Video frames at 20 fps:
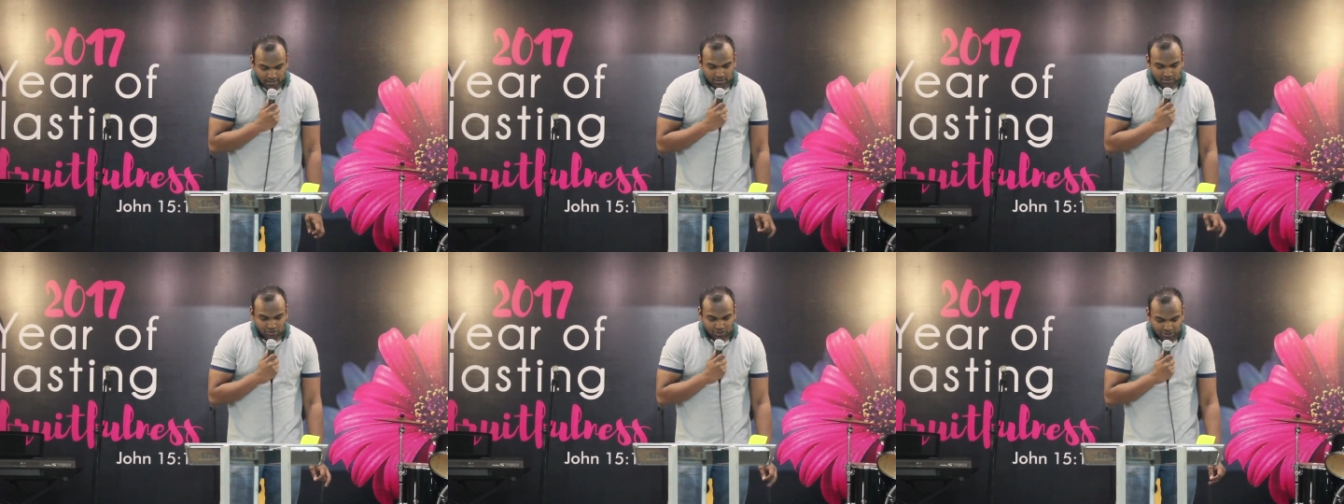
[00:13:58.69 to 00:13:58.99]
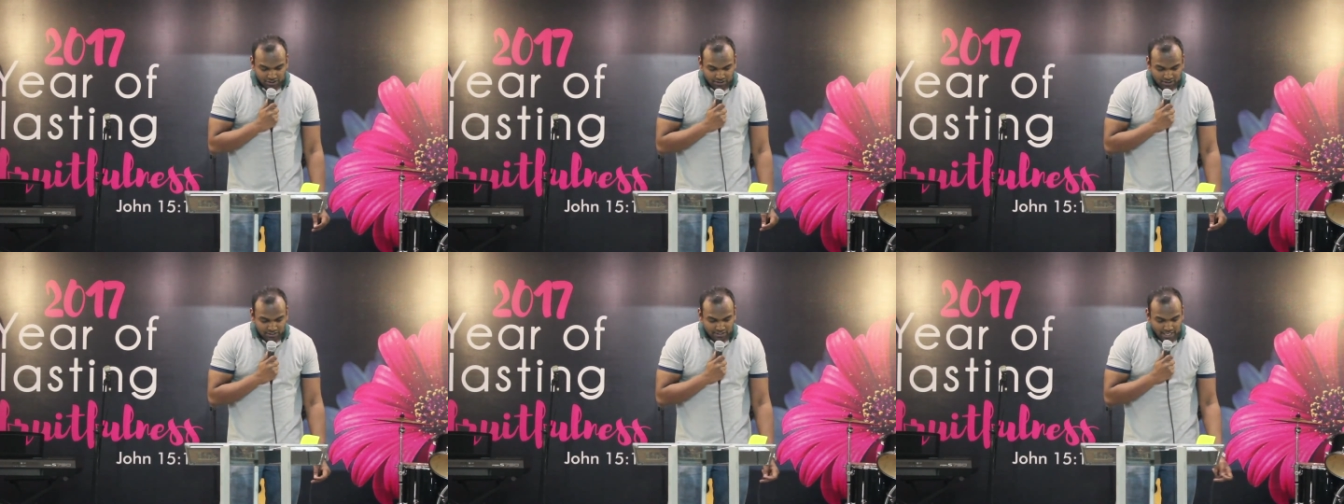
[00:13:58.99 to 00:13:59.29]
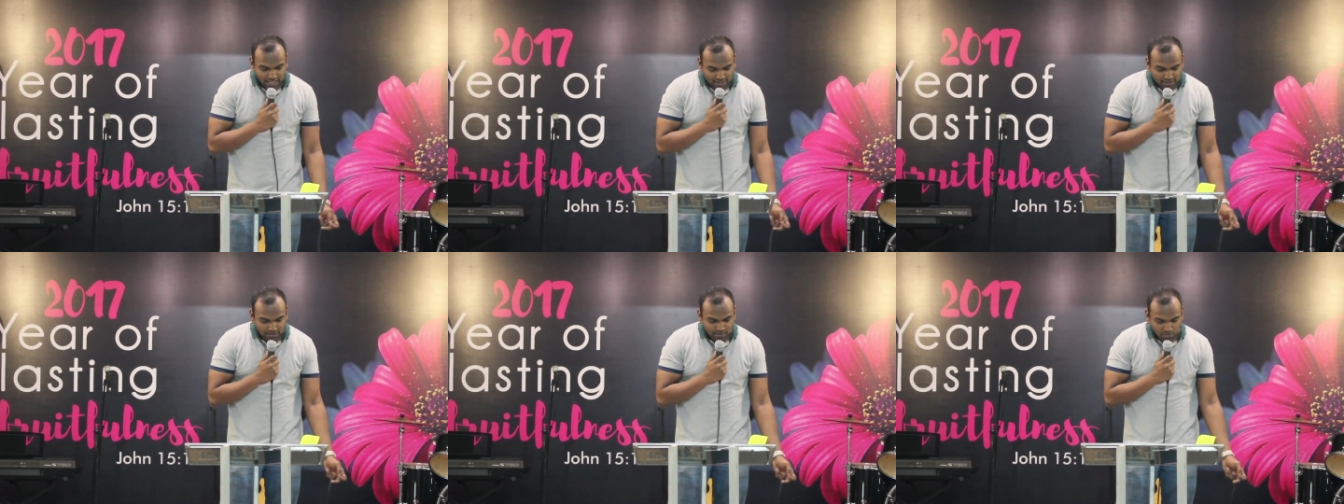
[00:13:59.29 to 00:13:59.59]
Jesus
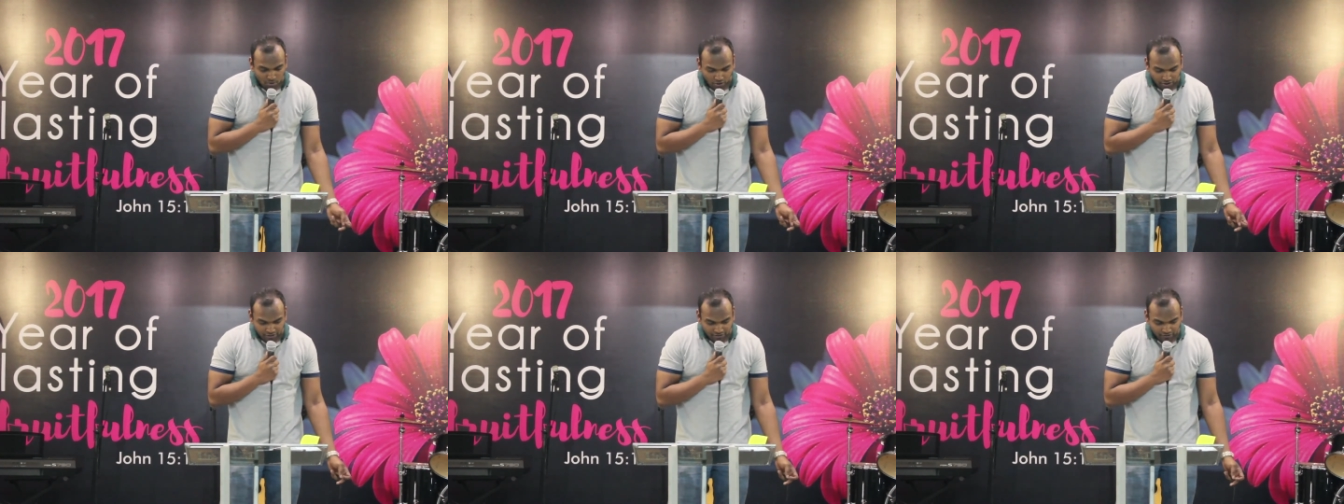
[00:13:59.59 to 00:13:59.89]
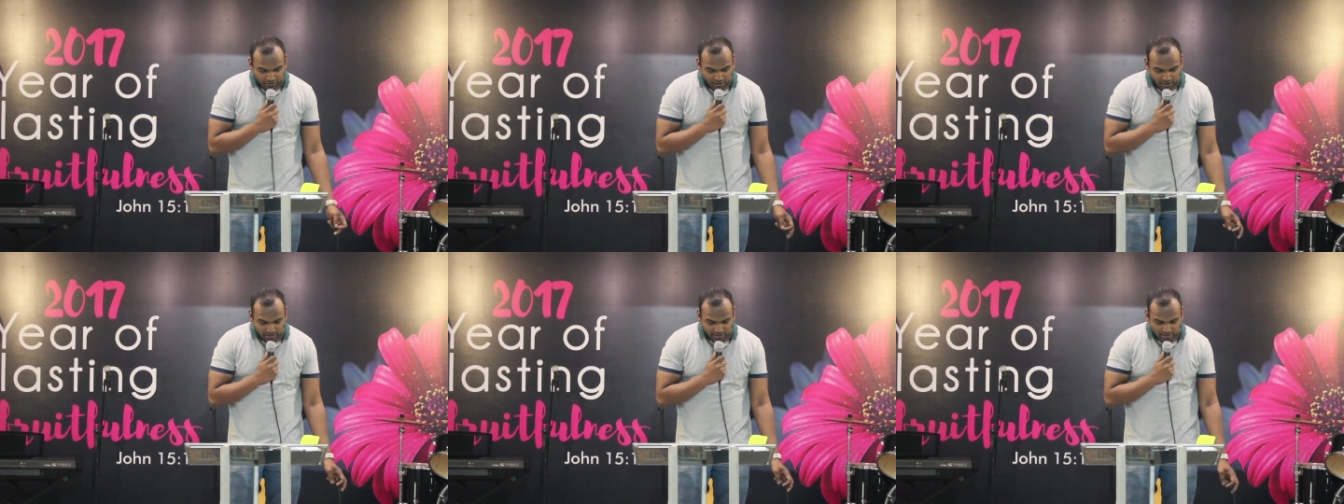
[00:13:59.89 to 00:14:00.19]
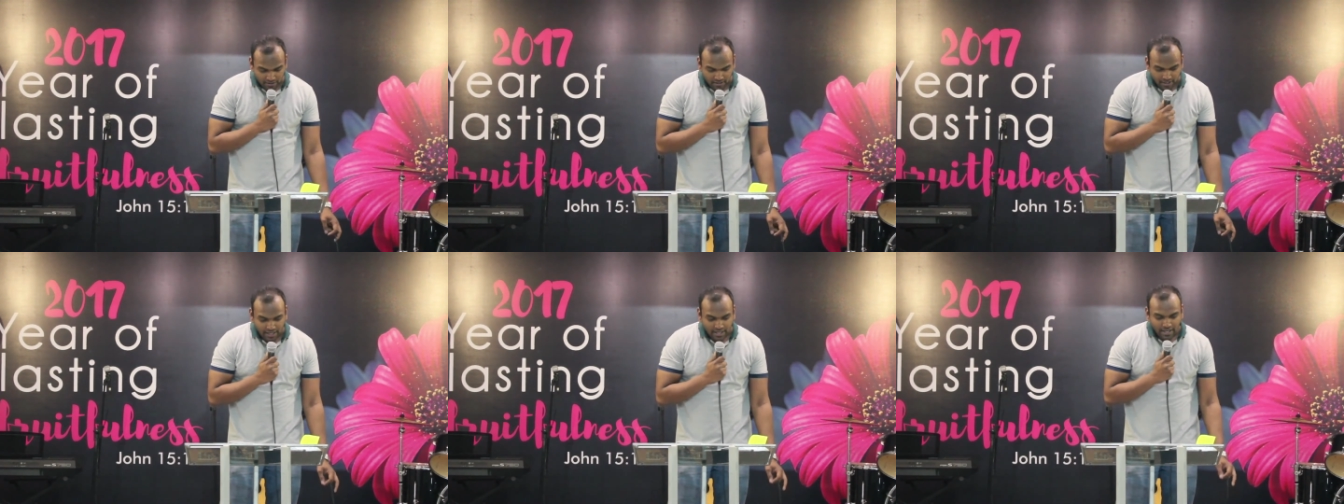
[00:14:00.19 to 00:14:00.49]
asked the boy's
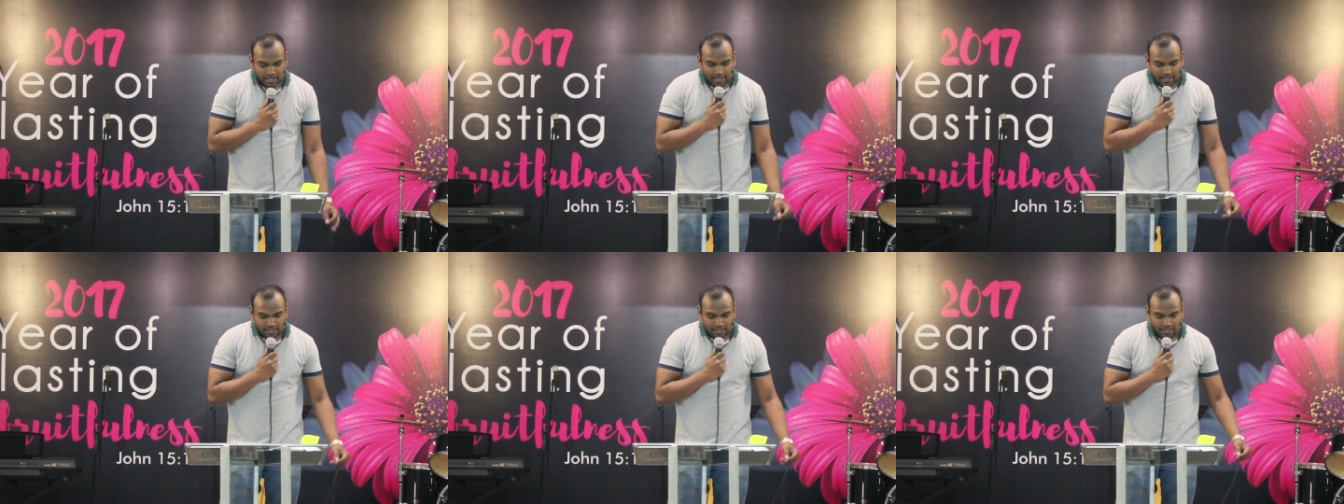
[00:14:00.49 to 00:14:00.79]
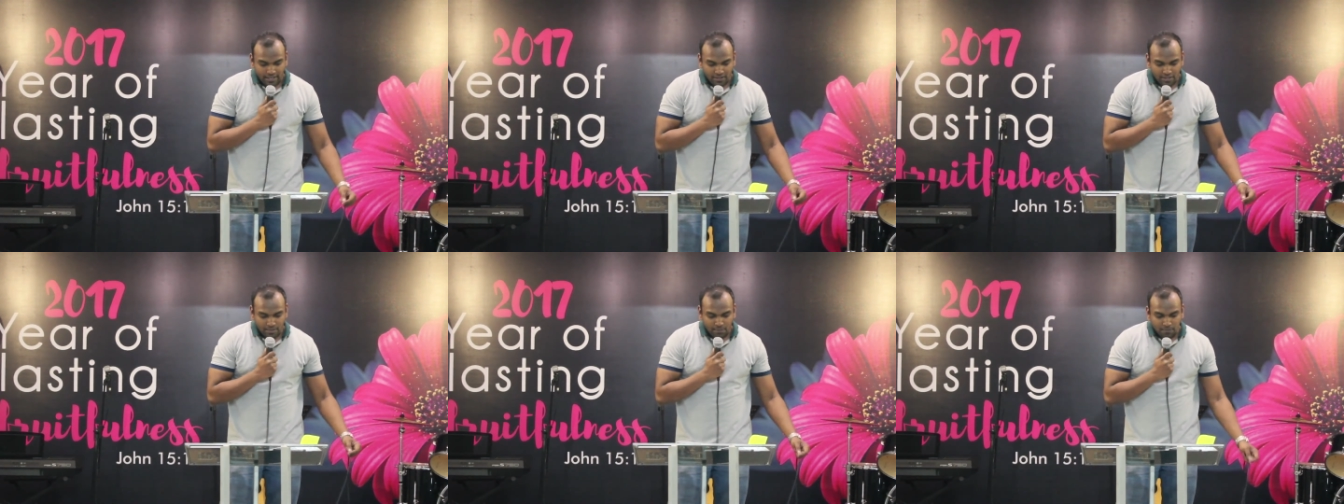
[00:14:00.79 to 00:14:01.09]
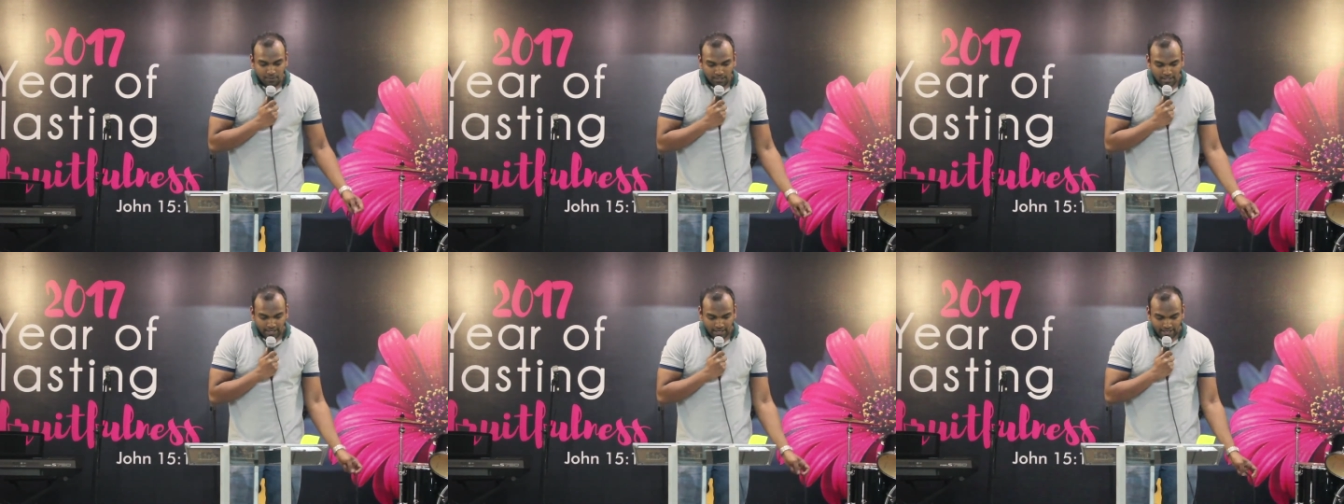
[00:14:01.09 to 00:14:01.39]
father. He
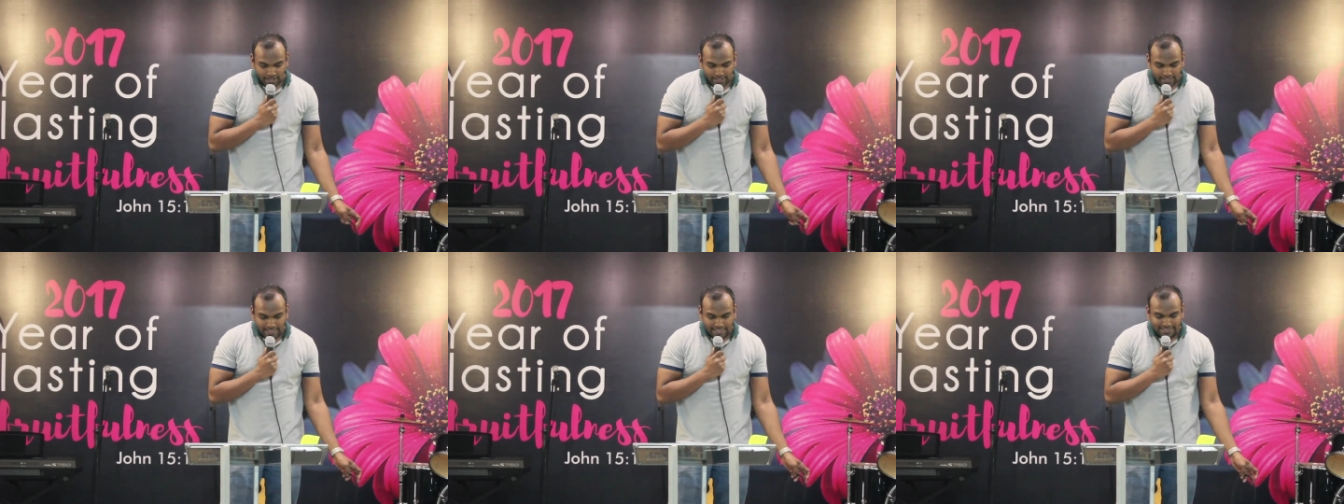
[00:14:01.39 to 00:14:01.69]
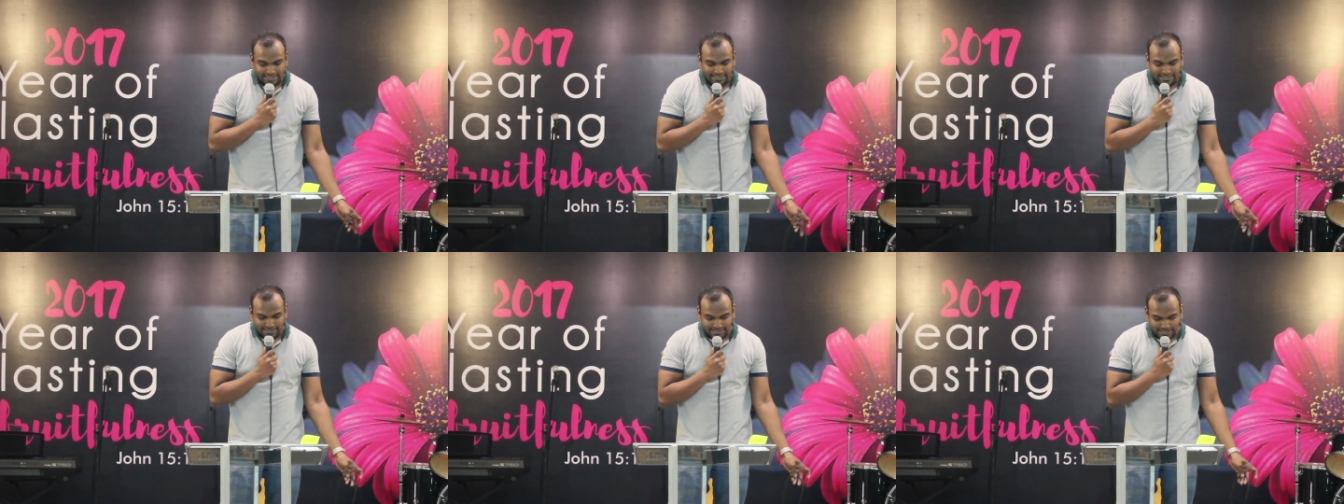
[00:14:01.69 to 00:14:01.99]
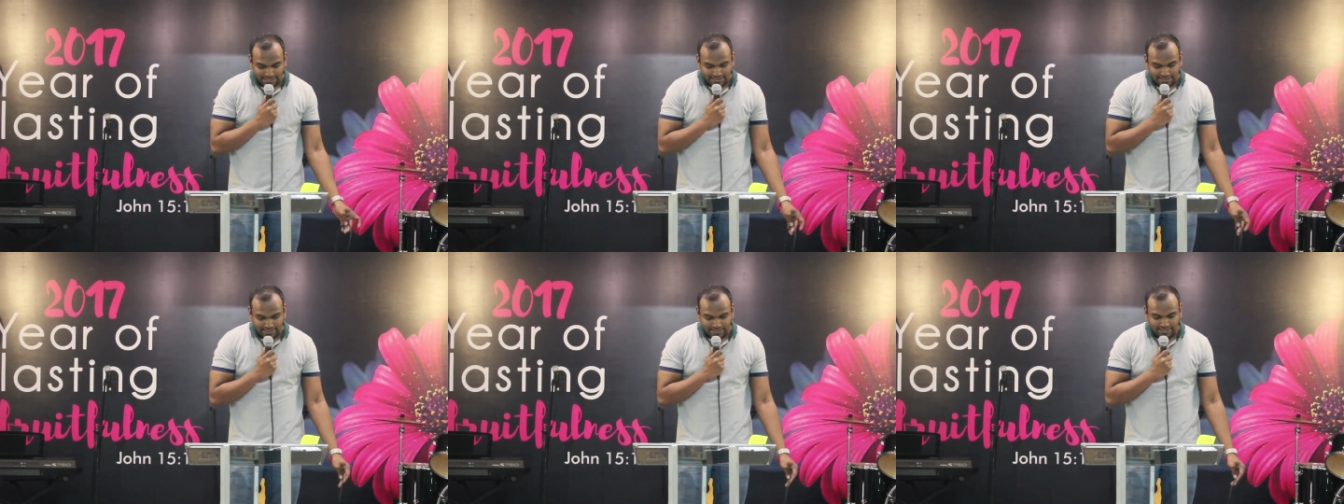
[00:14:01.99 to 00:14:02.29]
replied,
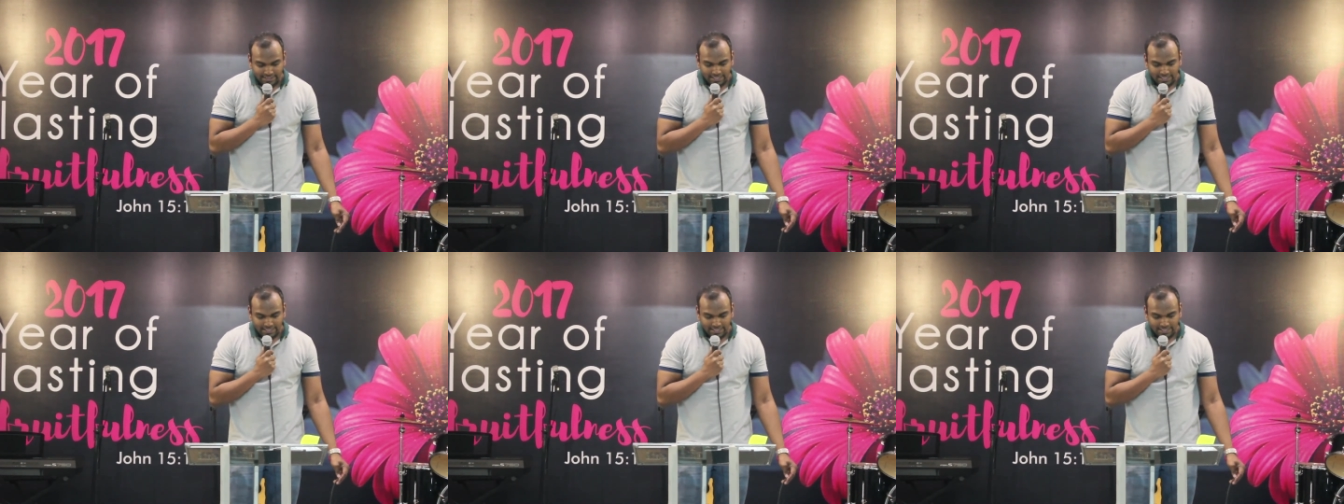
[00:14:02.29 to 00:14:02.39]
Since